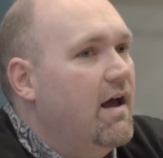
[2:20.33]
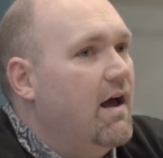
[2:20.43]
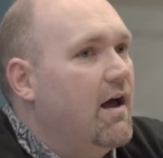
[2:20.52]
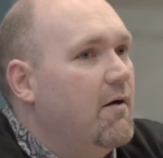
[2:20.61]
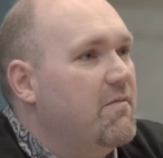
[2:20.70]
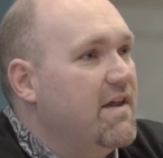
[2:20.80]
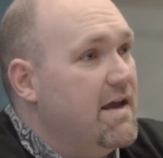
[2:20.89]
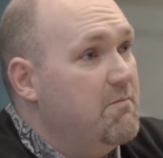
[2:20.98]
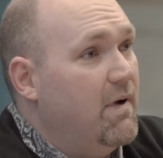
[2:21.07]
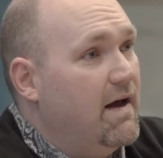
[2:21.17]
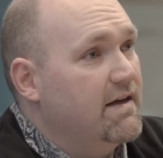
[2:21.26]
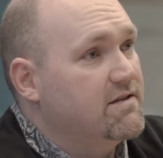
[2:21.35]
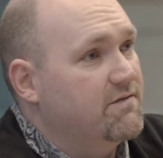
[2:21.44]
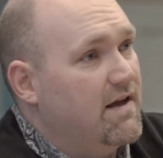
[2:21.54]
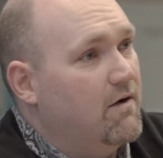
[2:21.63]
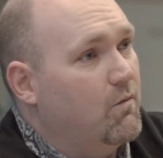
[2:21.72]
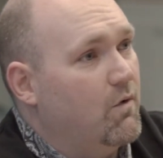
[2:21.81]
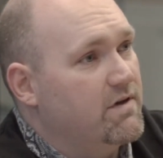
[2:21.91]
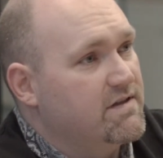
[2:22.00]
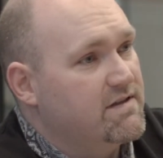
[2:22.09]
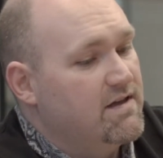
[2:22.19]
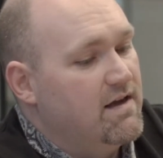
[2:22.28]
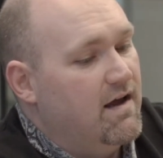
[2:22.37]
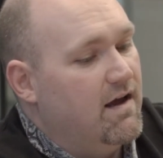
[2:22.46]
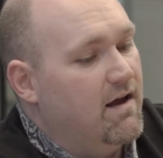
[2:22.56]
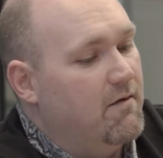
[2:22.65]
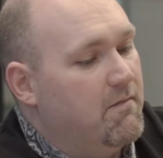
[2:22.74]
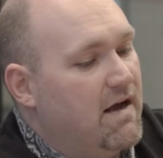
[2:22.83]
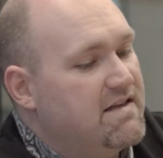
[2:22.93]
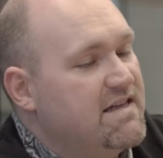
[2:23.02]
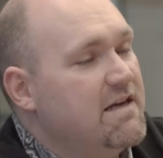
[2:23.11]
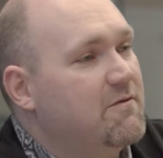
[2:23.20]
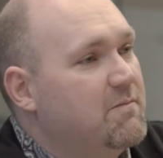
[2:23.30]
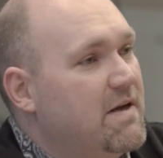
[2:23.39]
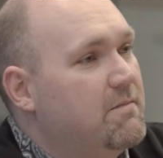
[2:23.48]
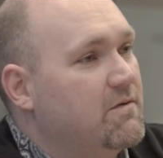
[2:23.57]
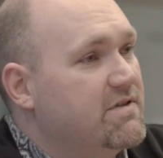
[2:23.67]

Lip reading: The impact of that was a team of people